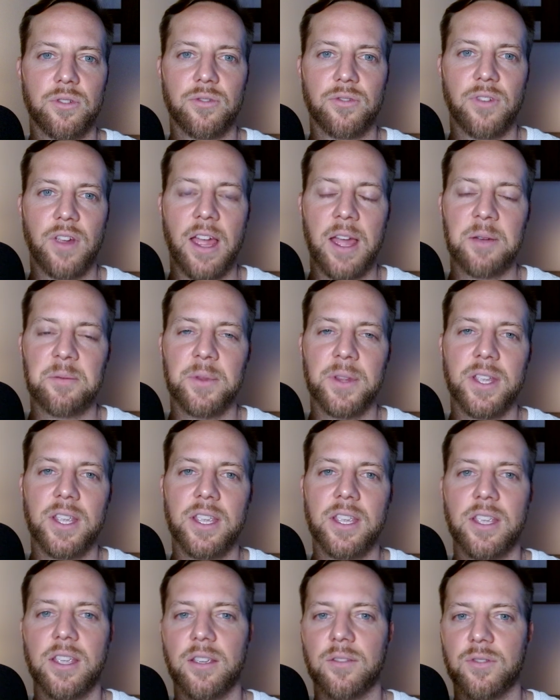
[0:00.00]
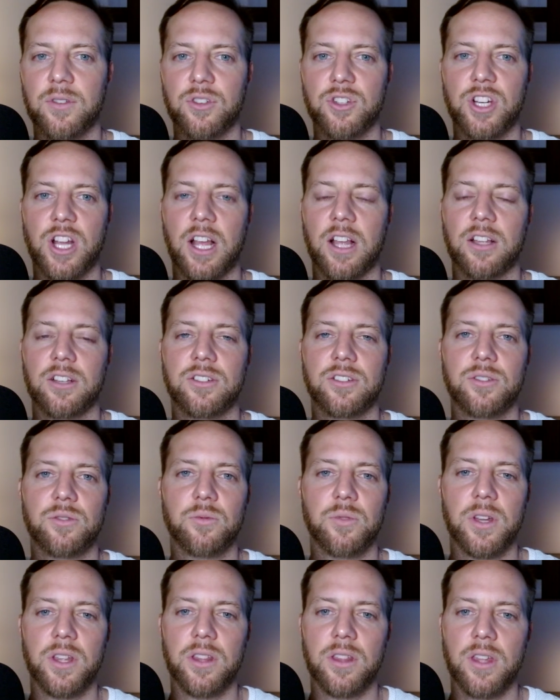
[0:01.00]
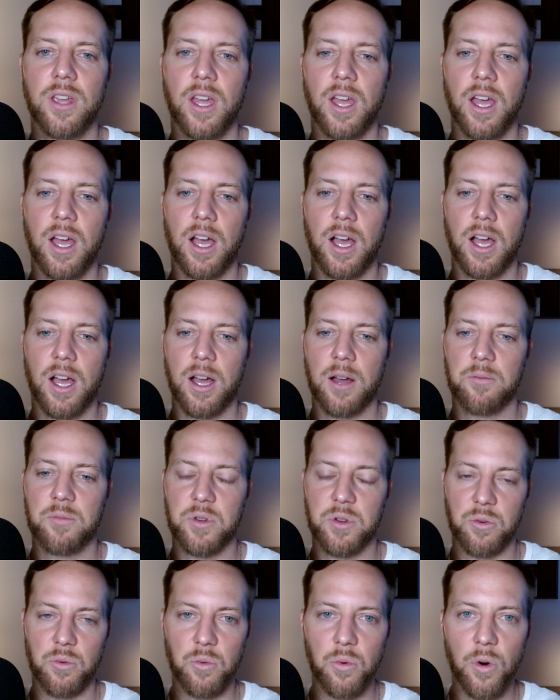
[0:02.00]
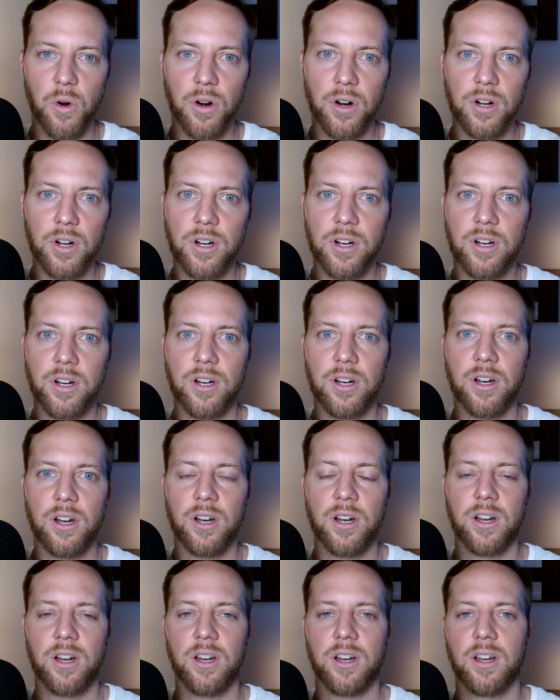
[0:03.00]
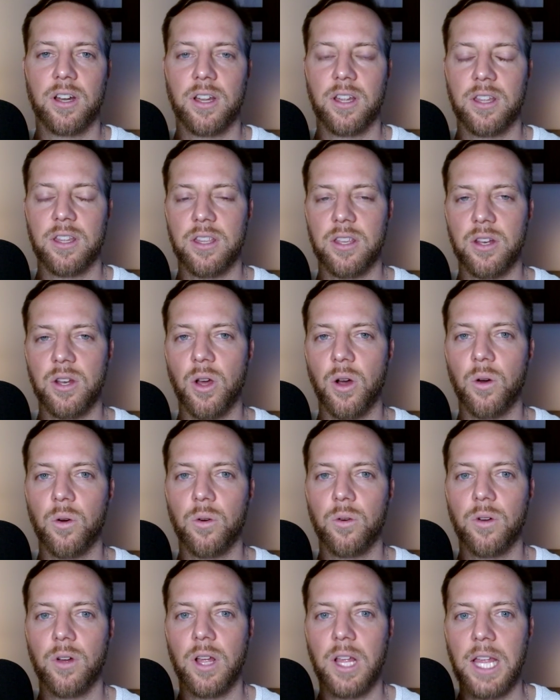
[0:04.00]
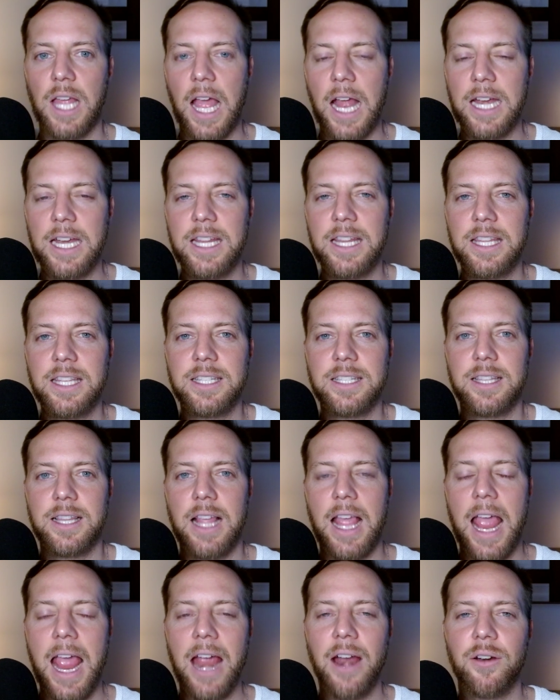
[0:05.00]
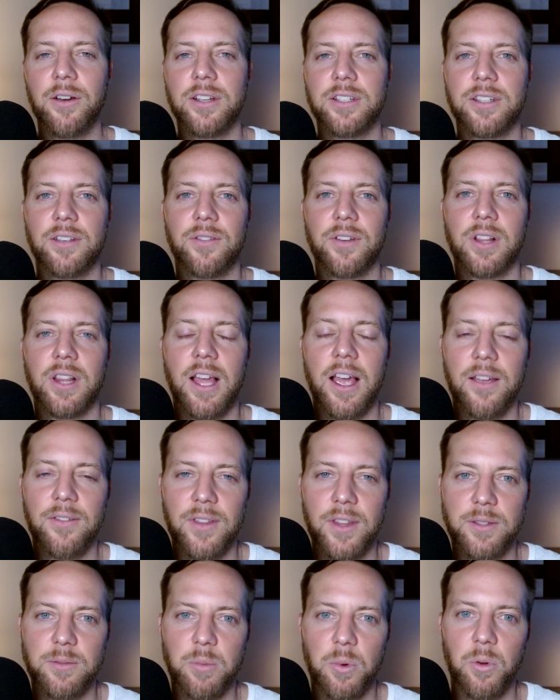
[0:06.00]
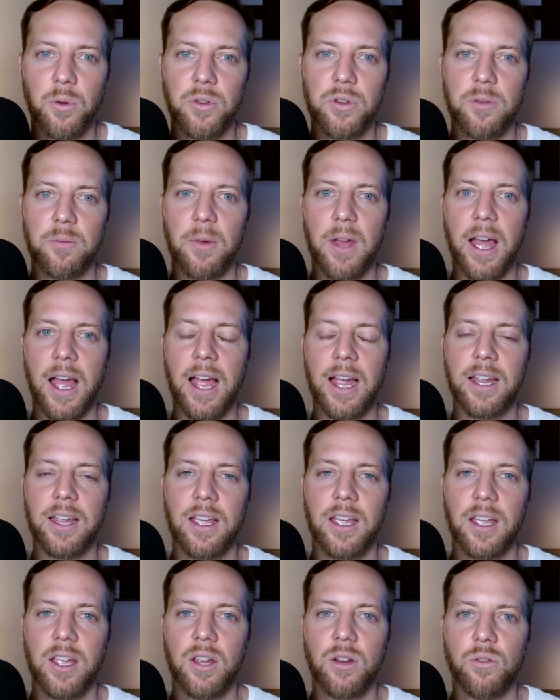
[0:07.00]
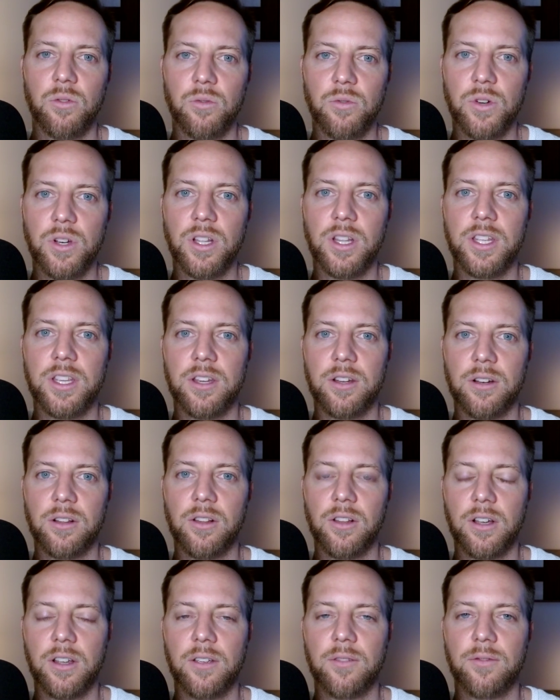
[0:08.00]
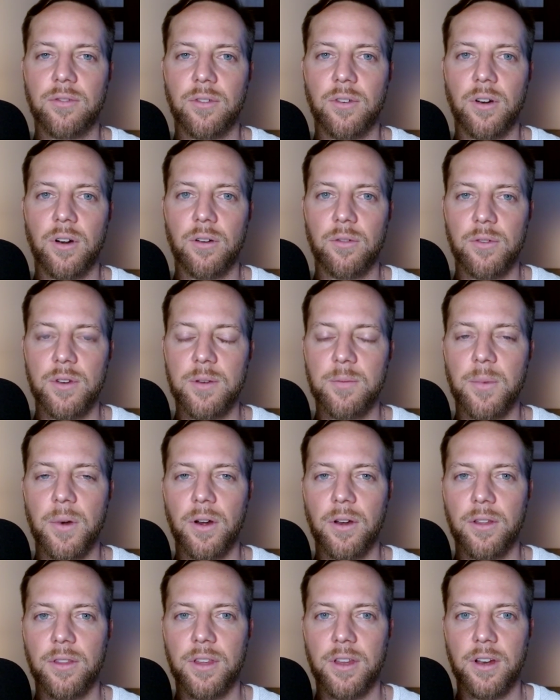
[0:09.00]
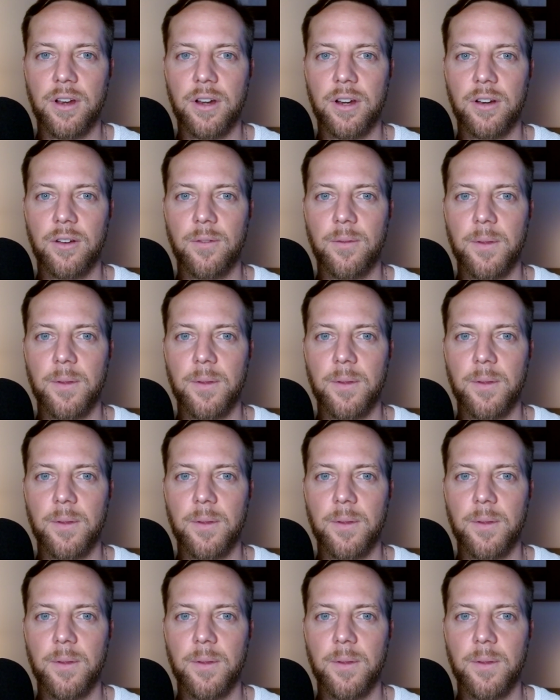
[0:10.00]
family, if you're challenged with your work, any of these areas of your life that's pulling you back, really you're looking for a rebirth here.